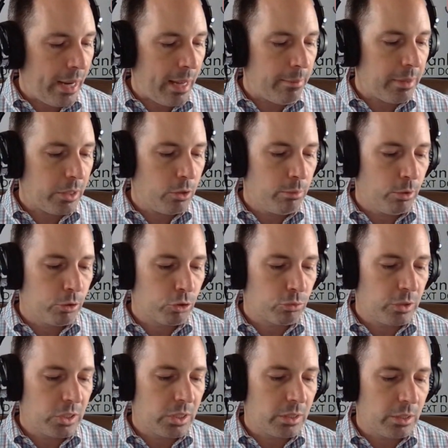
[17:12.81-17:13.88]
Hammack, who most
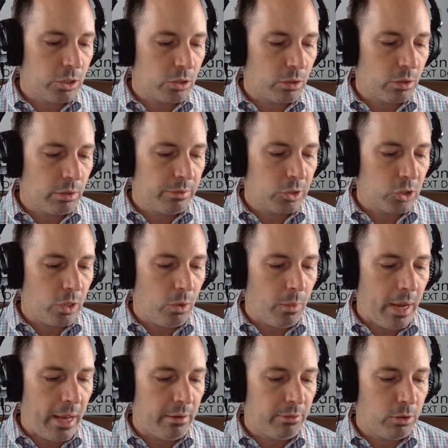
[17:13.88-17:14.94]
recently served as
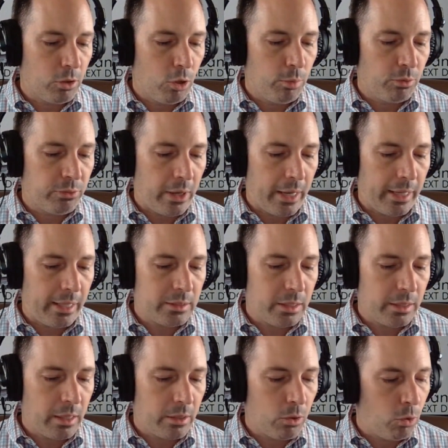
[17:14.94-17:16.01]
co-head of global
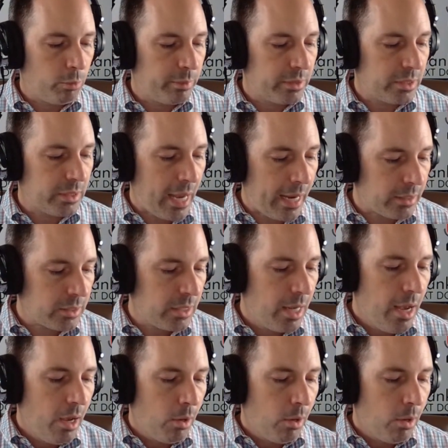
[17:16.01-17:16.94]
financing at Goldman Sachs,